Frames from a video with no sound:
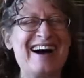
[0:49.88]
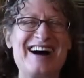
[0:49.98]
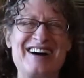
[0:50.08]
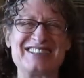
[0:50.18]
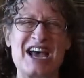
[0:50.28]

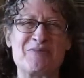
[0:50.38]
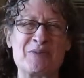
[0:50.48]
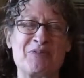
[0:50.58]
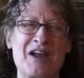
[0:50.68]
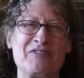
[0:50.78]
Uh, to have
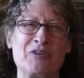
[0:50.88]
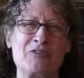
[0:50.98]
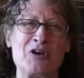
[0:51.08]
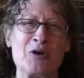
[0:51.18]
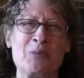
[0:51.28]
a private
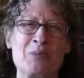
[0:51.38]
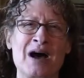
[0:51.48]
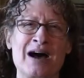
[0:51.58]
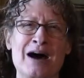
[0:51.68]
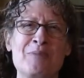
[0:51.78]
room,
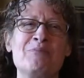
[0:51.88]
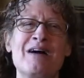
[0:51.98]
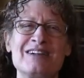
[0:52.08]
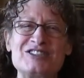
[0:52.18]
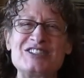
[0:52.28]
uh,
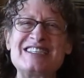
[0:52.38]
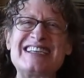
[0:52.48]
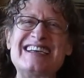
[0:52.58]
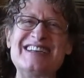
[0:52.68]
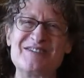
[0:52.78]
but
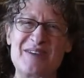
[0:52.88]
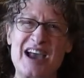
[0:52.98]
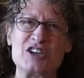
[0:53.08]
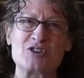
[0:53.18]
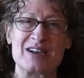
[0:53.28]
she, in a
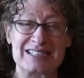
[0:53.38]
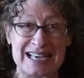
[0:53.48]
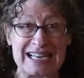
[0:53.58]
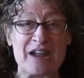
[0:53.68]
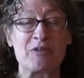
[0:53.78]
way, tries to
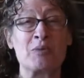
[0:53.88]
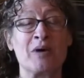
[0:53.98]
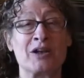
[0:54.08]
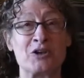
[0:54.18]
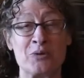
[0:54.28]
get
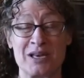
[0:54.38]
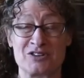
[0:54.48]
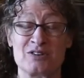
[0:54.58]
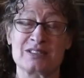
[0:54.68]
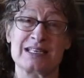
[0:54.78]
everyone who
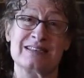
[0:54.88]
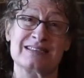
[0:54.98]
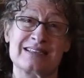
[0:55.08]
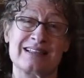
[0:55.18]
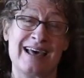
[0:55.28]
enters
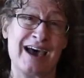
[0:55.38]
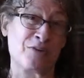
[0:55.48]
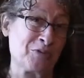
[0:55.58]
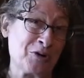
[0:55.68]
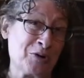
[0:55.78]
into that
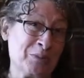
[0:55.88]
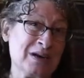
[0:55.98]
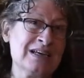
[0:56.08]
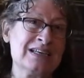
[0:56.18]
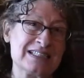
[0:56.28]
room
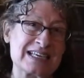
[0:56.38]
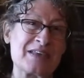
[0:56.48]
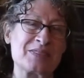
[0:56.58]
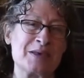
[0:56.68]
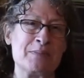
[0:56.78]
to
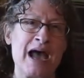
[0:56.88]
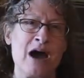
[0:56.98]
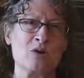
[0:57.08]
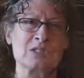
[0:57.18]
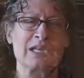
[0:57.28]
get them
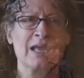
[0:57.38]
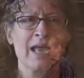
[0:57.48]
out.